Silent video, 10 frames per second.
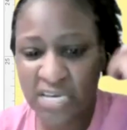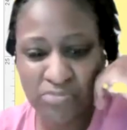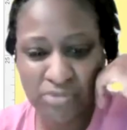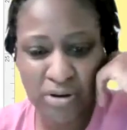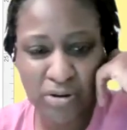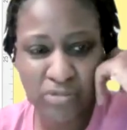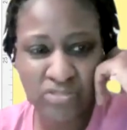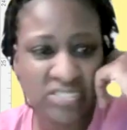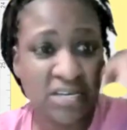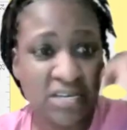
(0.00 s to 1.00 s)
duck
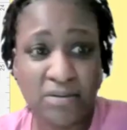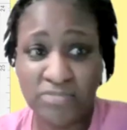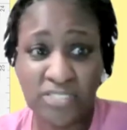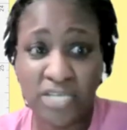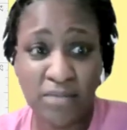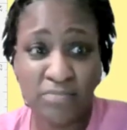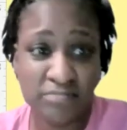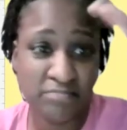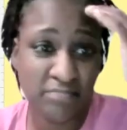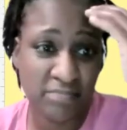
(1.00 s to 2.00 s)
embryos or something.
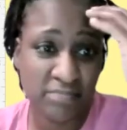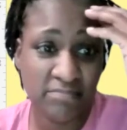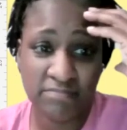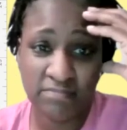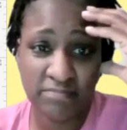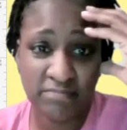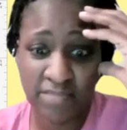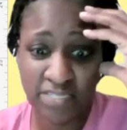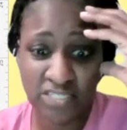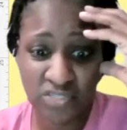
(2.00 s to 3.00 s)
Something
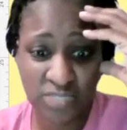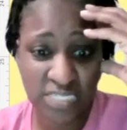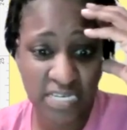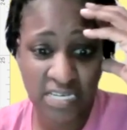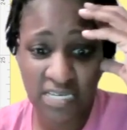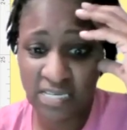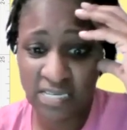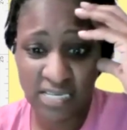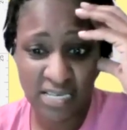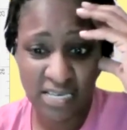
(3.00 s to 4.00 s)
my sister was
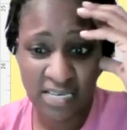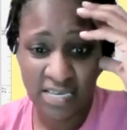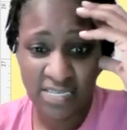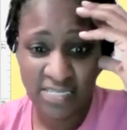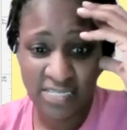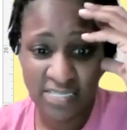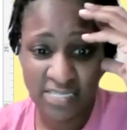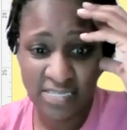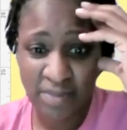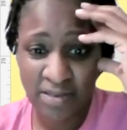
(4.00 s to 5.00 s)
saying.
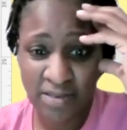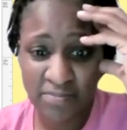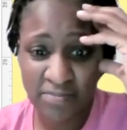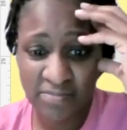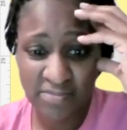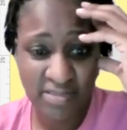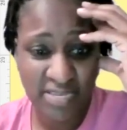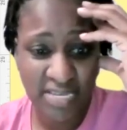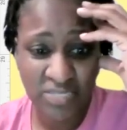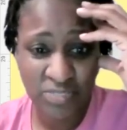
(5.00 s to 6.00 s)
To my
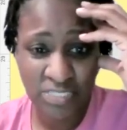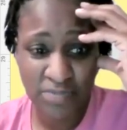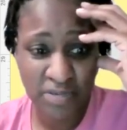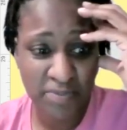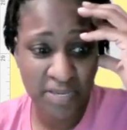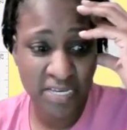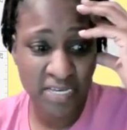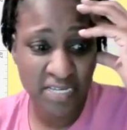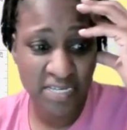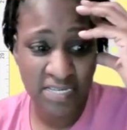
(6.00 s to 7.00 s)
That's what the people
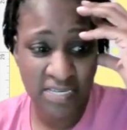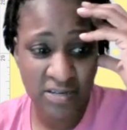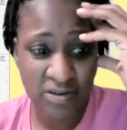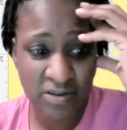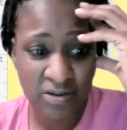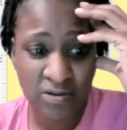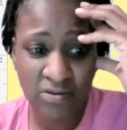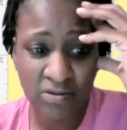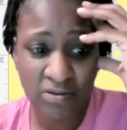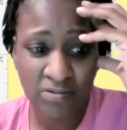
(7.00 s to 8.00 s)
eating.
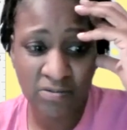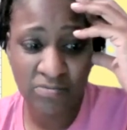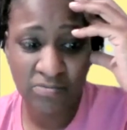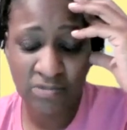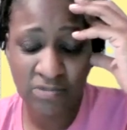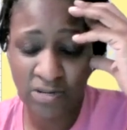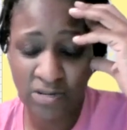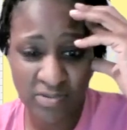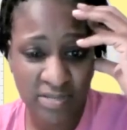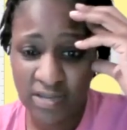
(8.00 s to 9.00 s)
Oh no.
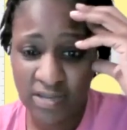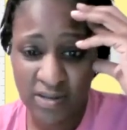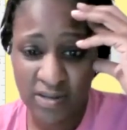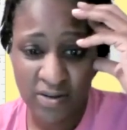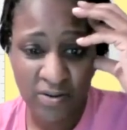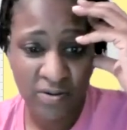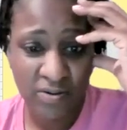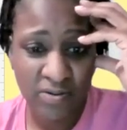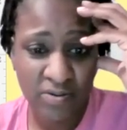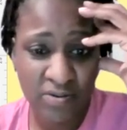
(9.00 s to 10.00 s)

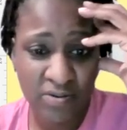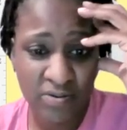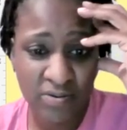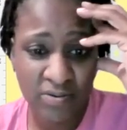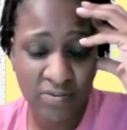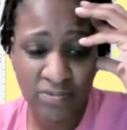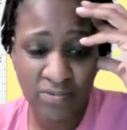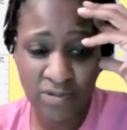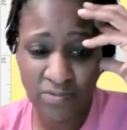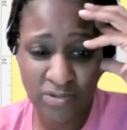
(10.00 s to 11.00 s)
Oh
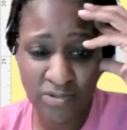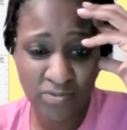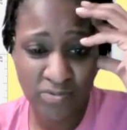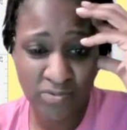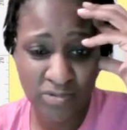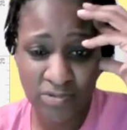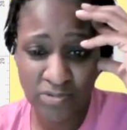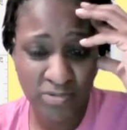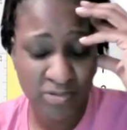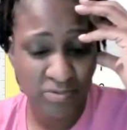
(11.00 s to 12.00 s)
no, no, no, no,
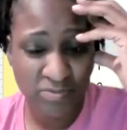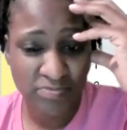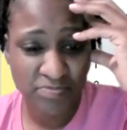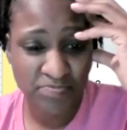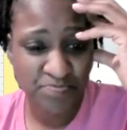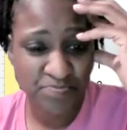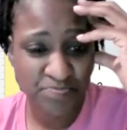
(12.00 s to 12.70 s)
no, no.